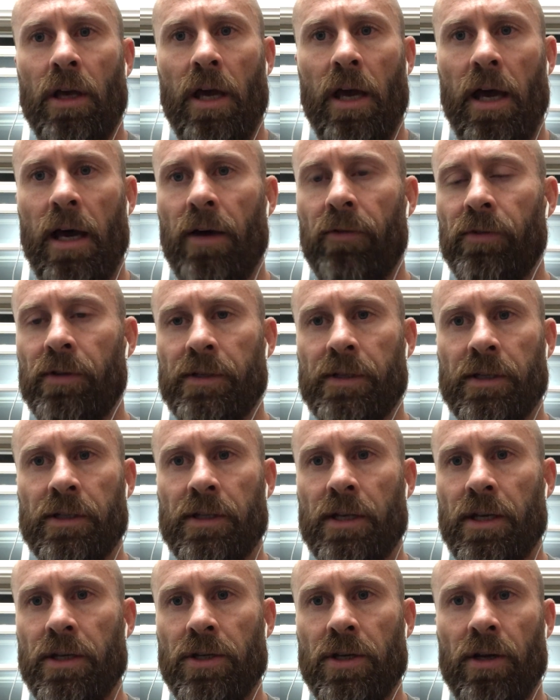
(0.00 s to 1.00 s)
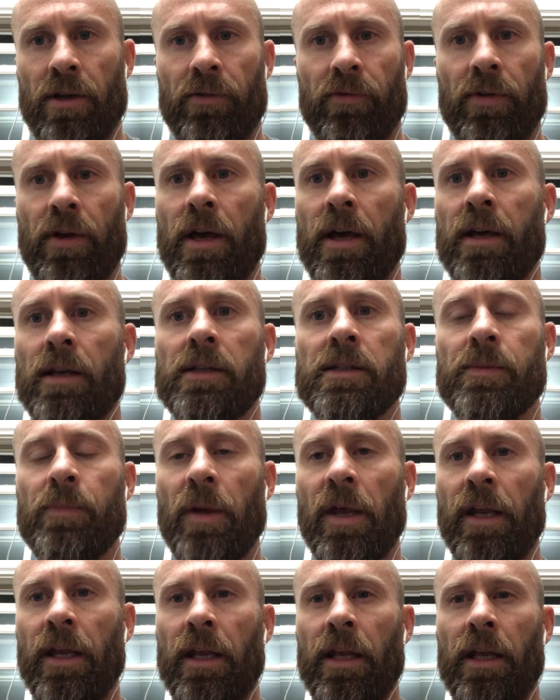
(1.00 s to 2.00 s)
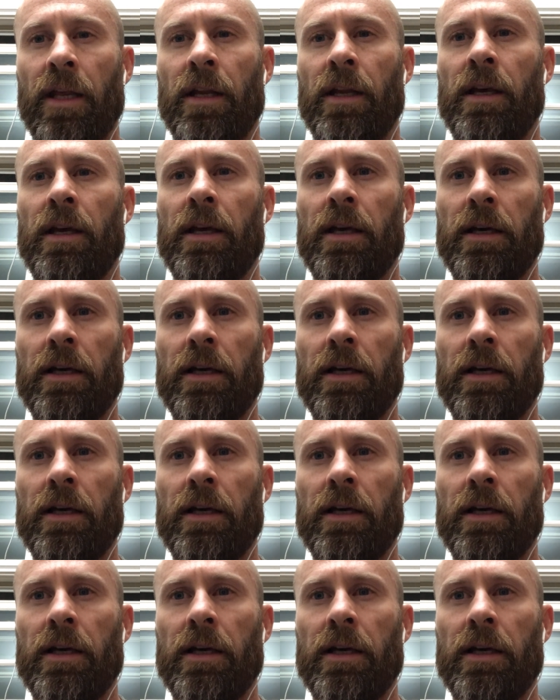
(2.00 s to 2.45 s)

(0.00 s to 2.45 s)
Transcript: have the sensation of spinning